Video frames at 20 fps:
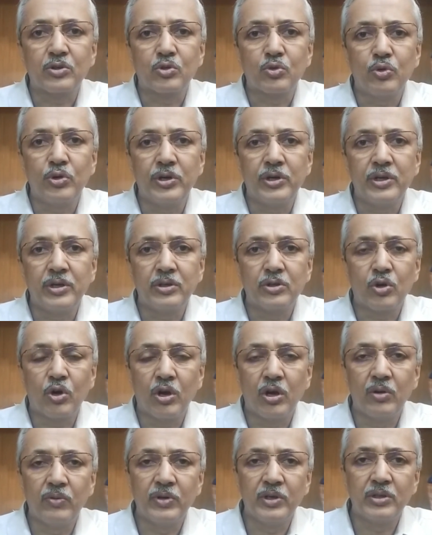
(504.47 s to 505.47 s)
So it is
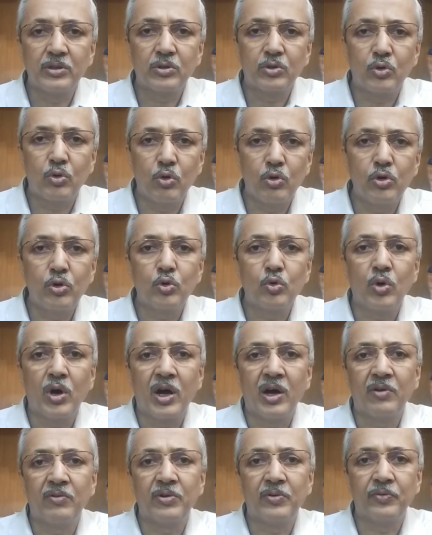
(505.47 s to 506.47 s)
always good to
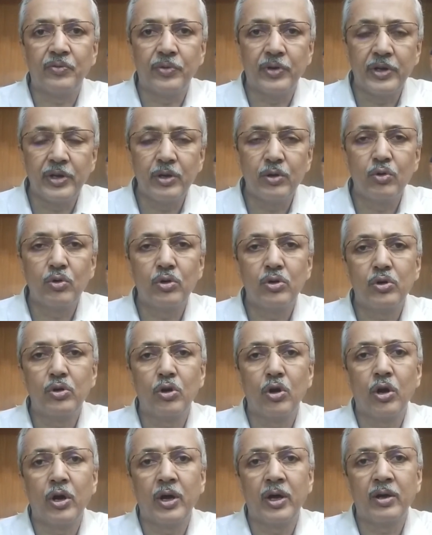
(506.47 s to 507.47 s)
have a very good
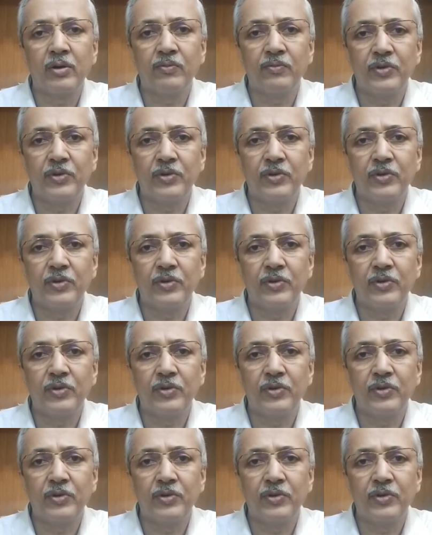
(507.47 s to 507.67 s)
lawyer,